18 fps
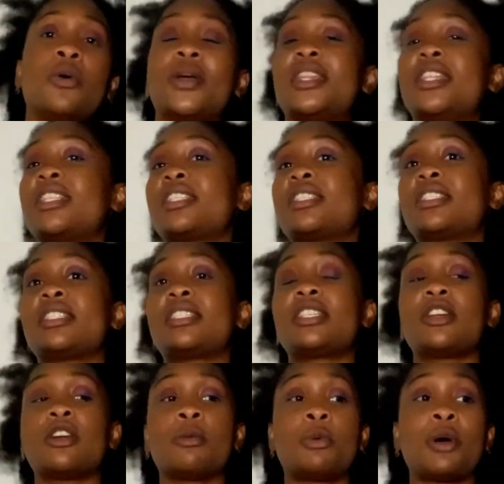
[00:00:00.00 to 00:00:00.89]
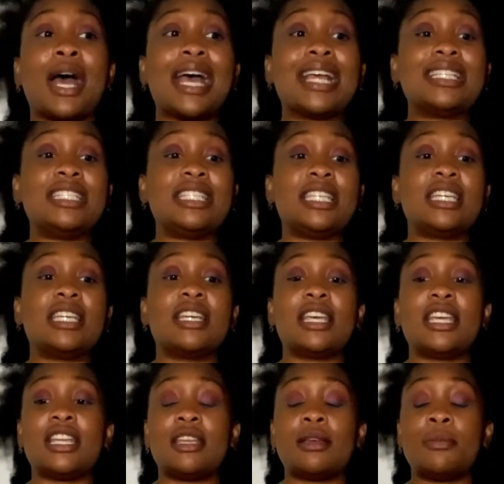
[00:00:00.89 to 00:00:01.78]
and this is a terrible idea,
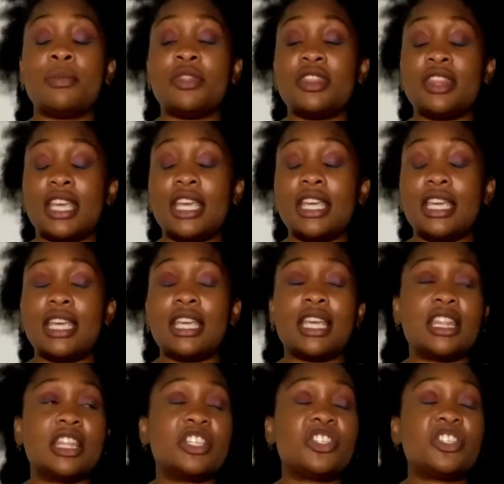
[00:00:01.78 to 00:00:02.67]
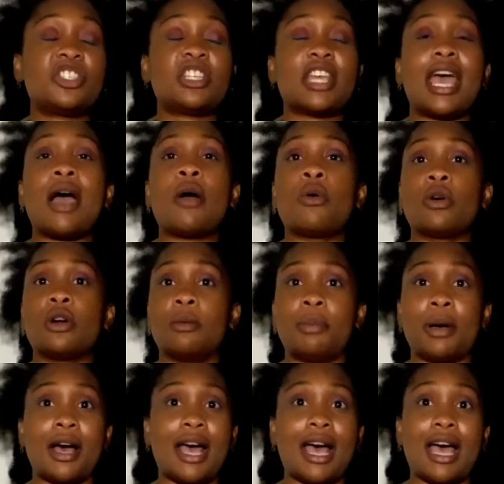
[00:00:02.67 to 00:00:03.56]
and him thinking in the shower
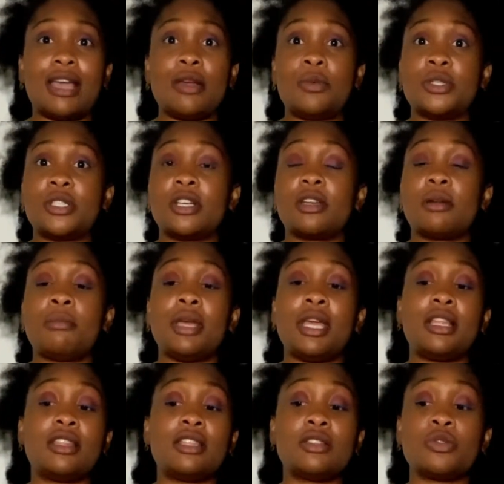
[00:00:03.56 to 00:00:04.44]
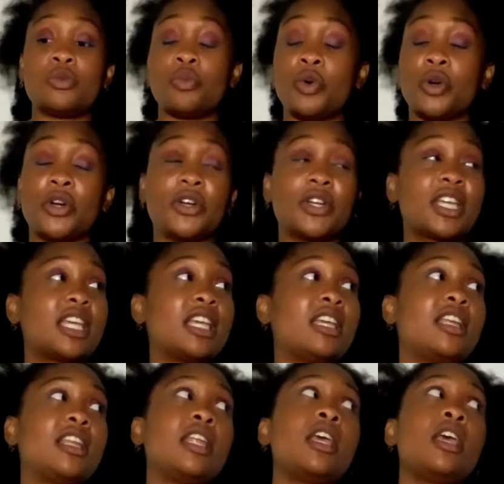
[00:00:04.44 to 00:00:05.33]
about how he was gonna make this work,
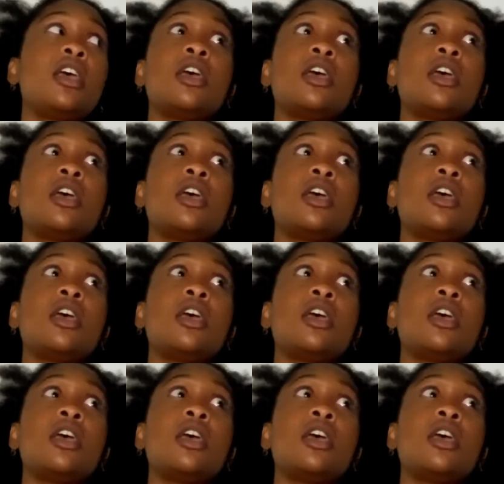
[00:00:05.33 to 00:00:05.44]
and